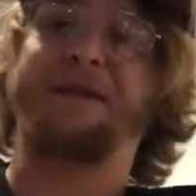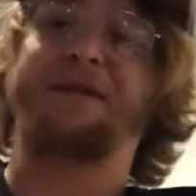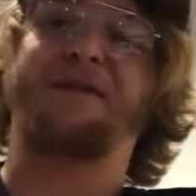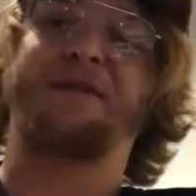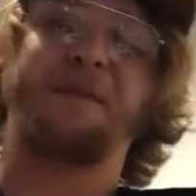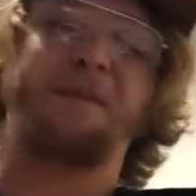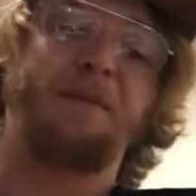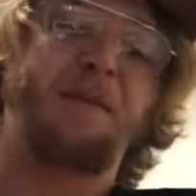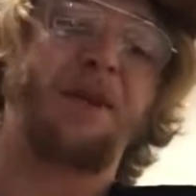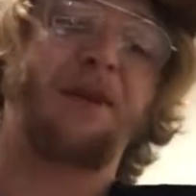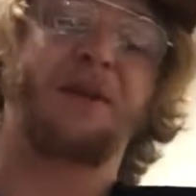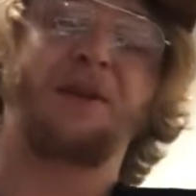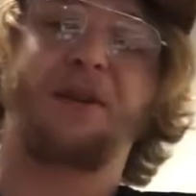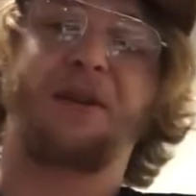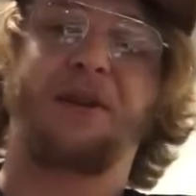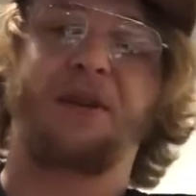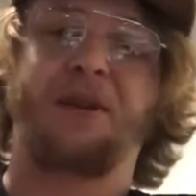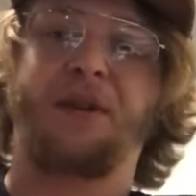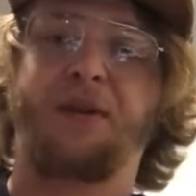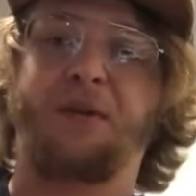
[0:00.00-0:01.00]

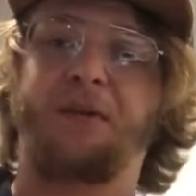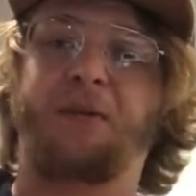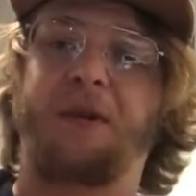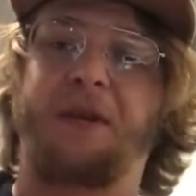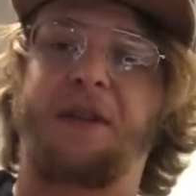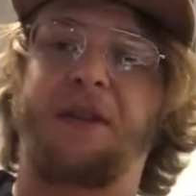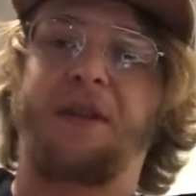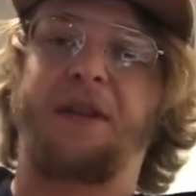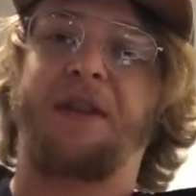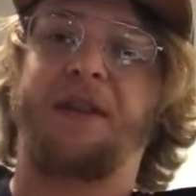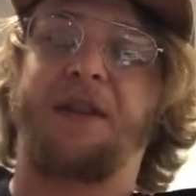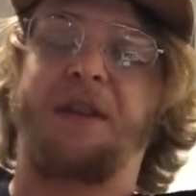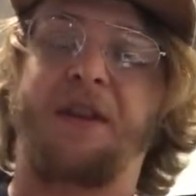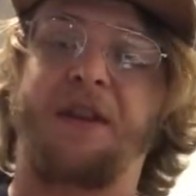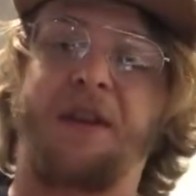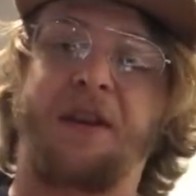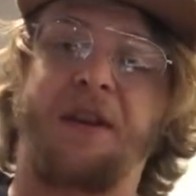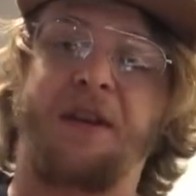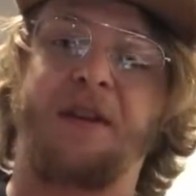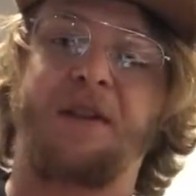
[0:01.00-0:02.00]
familiar with
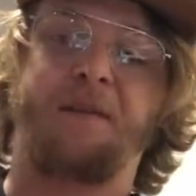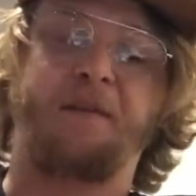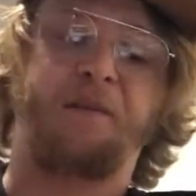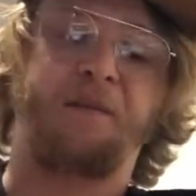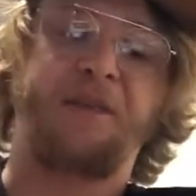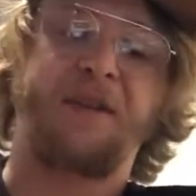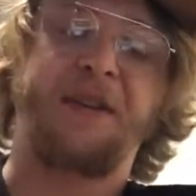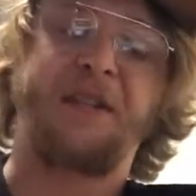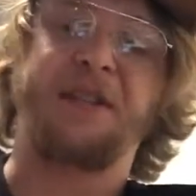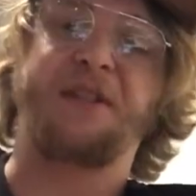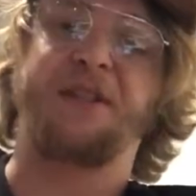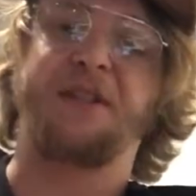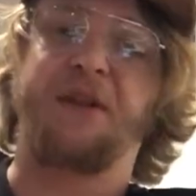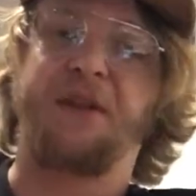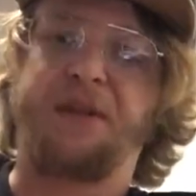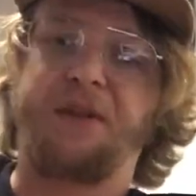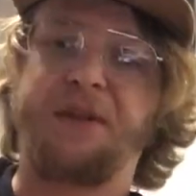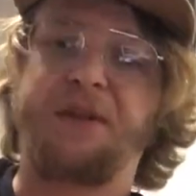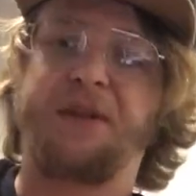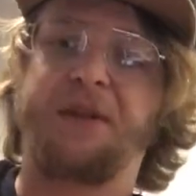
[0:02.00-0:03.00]
these
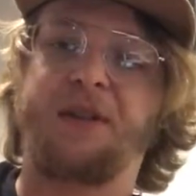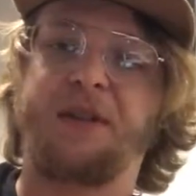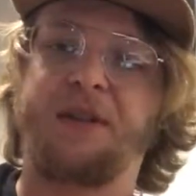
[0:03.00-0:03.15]
notes.